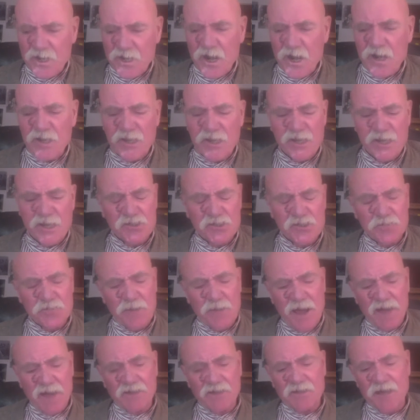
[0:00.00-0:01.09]
case,
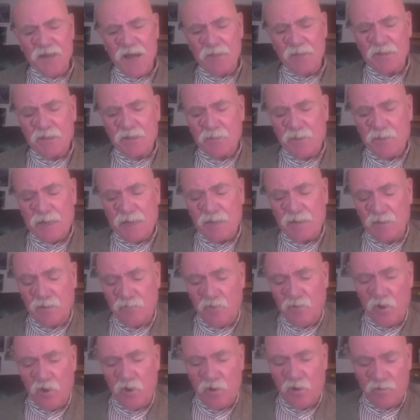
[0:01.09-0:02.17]
smack dab in the middle of
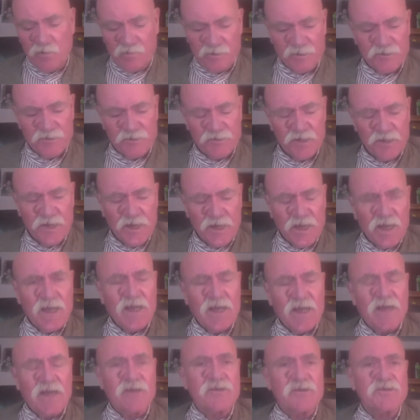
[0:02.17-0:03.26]
all this
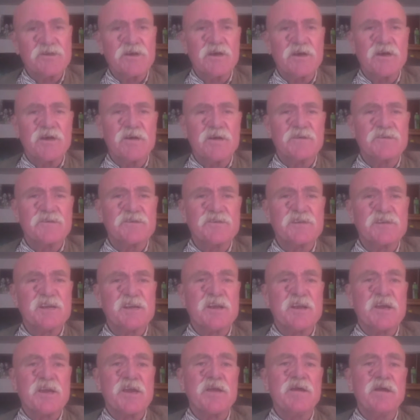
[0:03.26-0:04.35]
is a
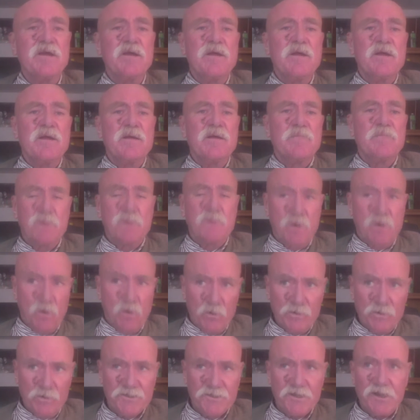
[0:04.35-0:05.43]
city, old
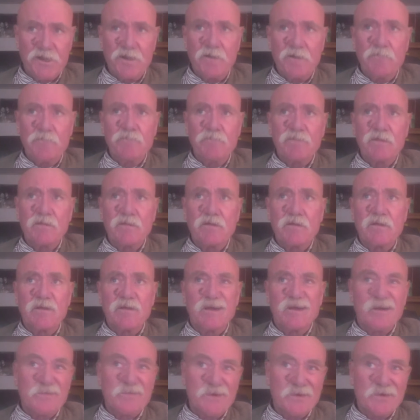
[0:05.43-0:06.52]
city.
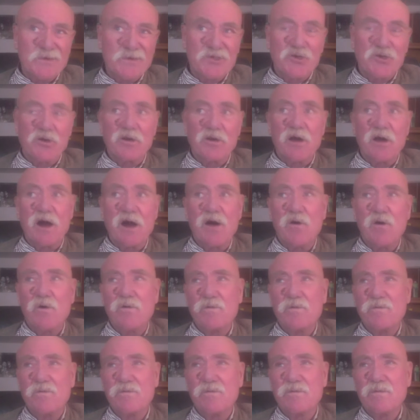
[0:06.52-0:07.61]
I'm not sure how,
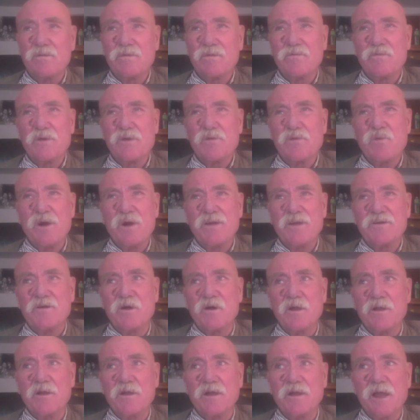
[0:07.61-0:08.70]
if we want to call
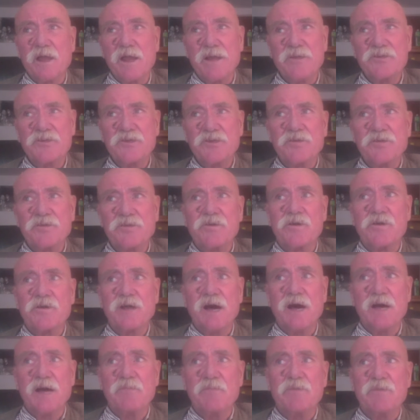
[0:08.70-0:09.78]
it ancient or
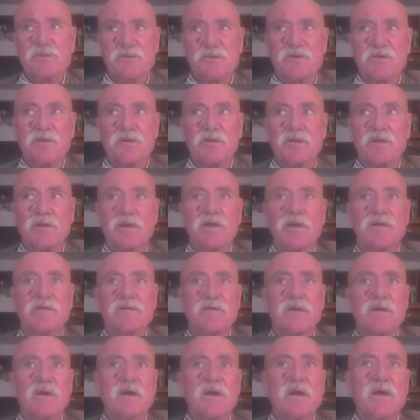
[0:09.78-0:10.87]
not, but certainly it
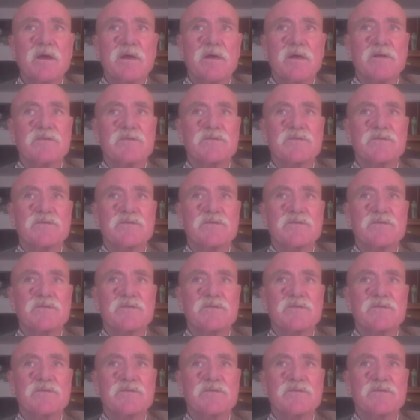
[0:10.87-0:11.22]
is